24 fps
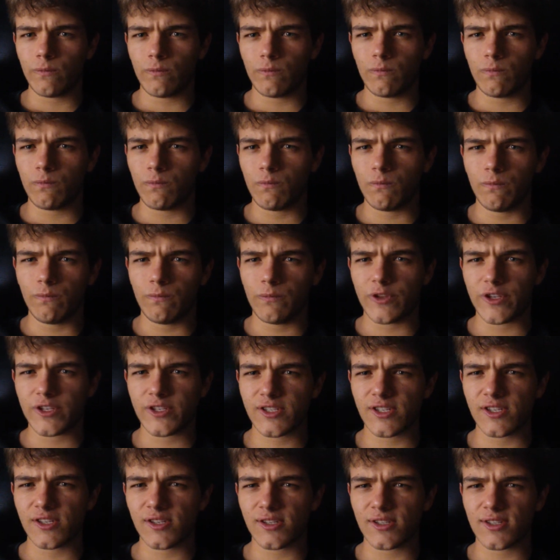
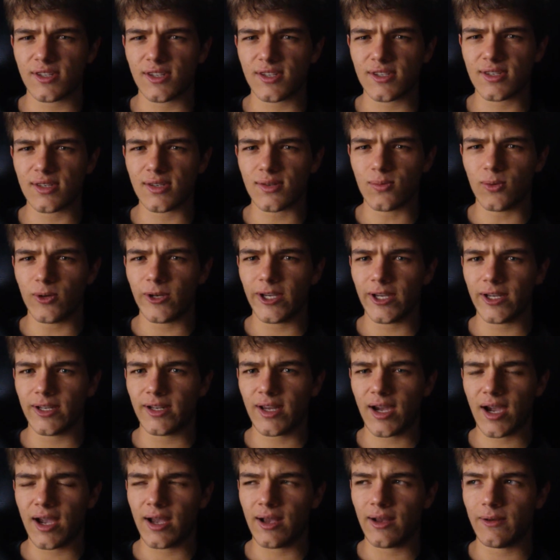this is weird,
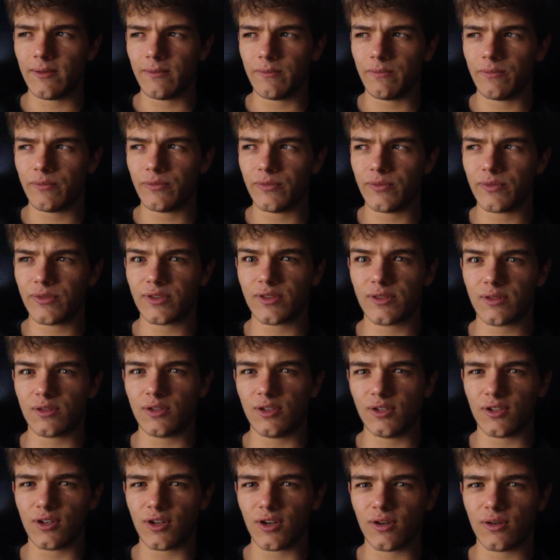
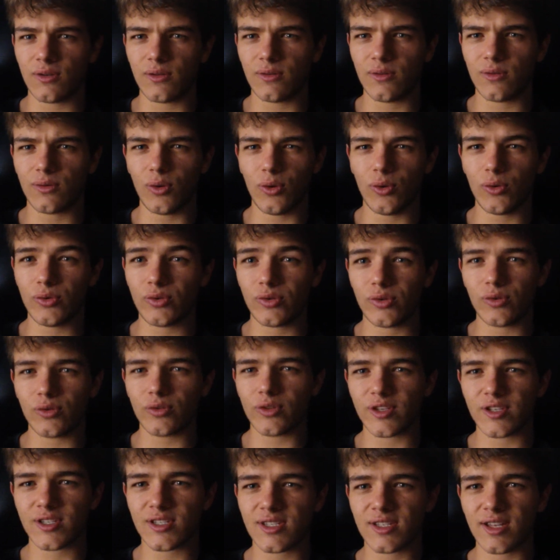you know, all
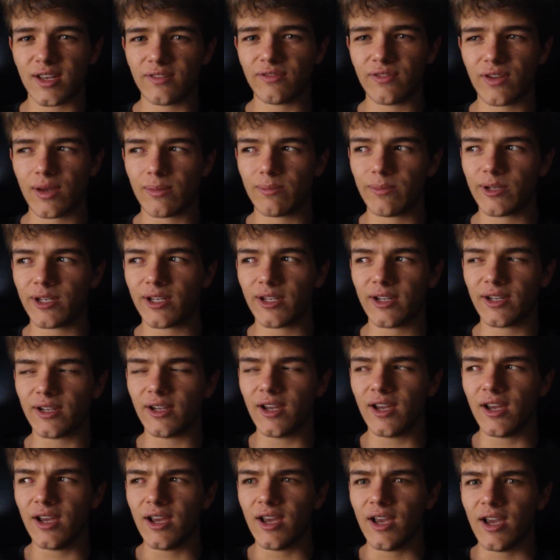this stuff happening,
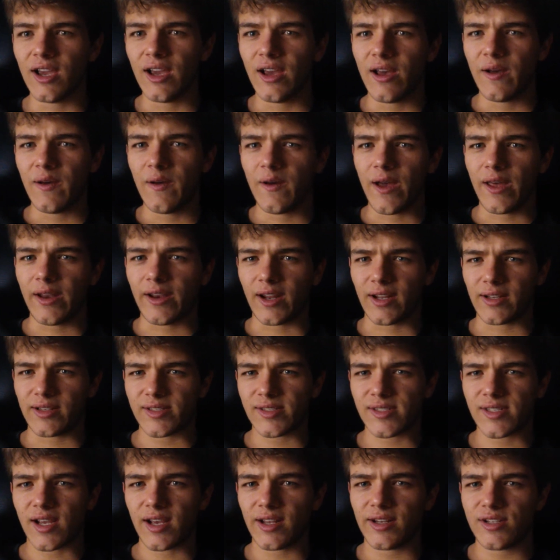and I
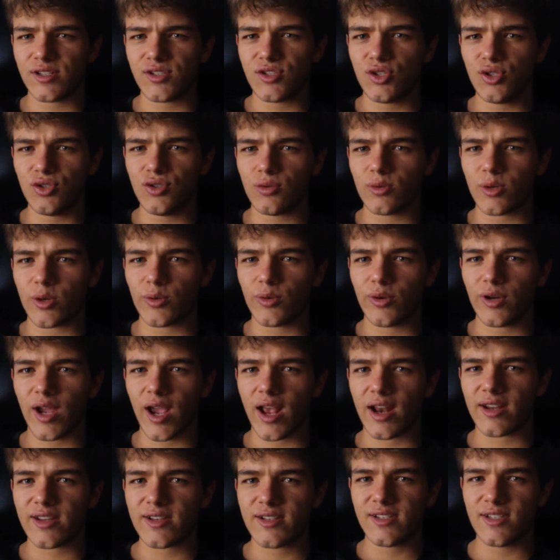decided to do a
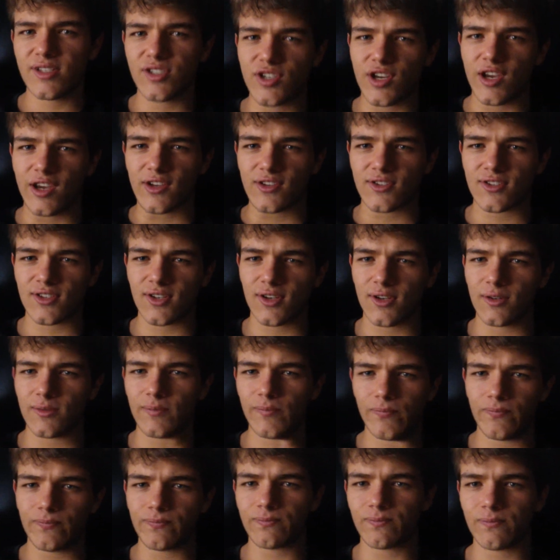reality check. So
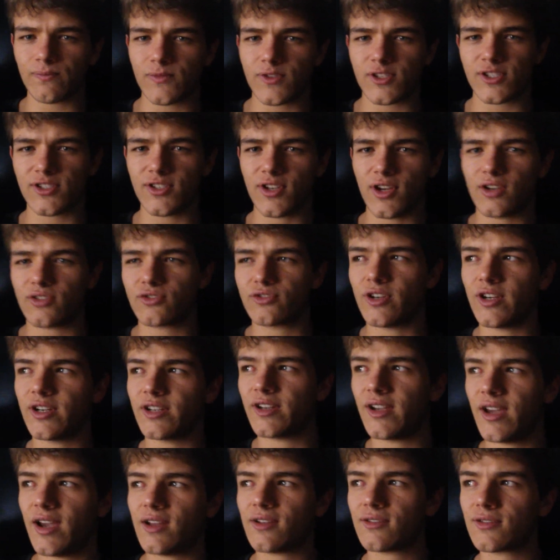started trying
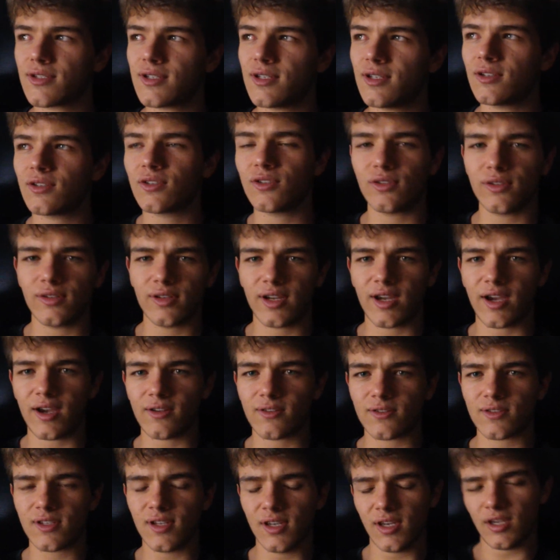to count, couldn't
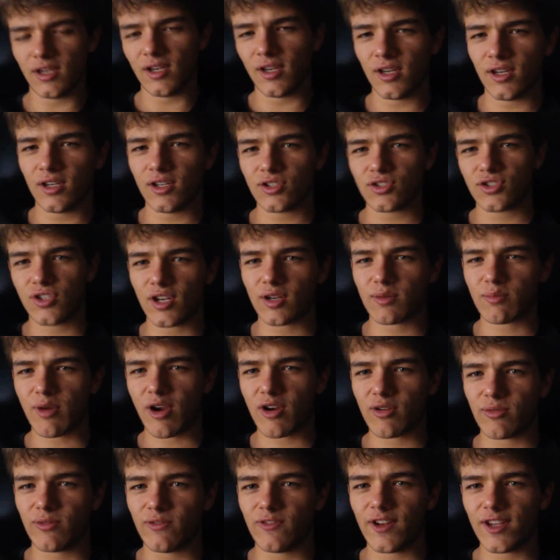count, checked my
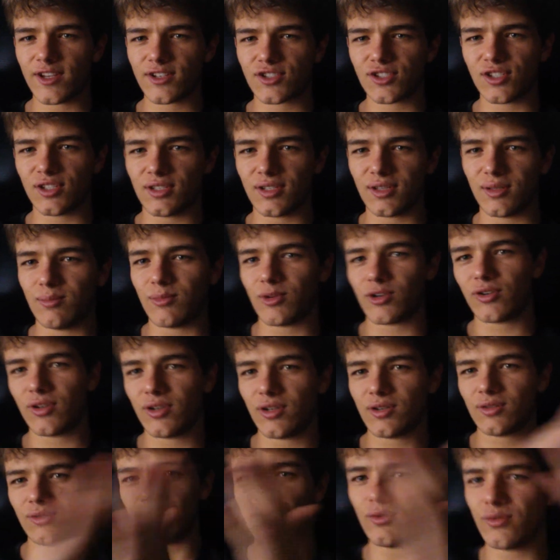reflection in the
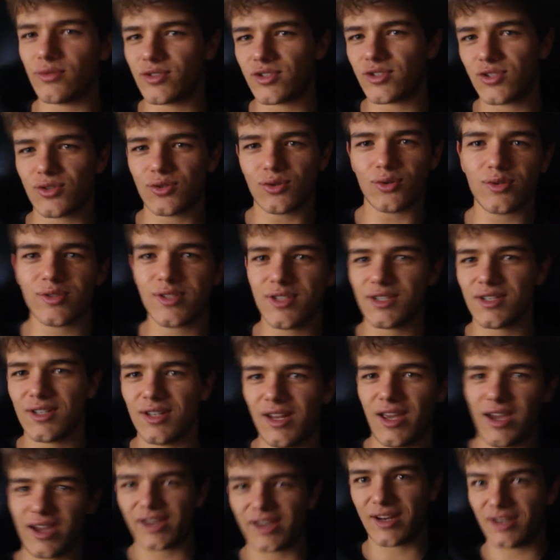mirror, all distorted
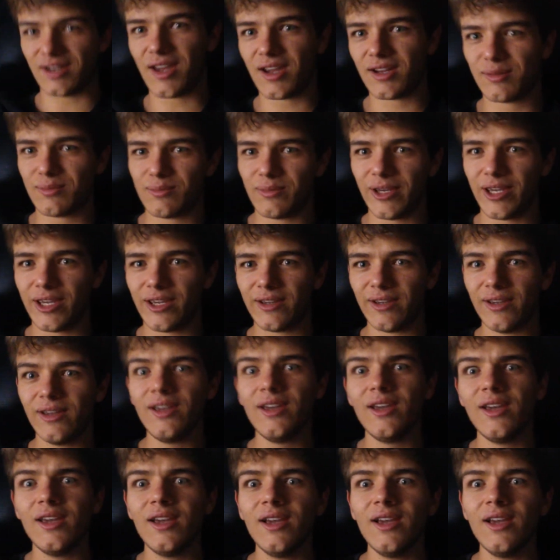like a nightmare,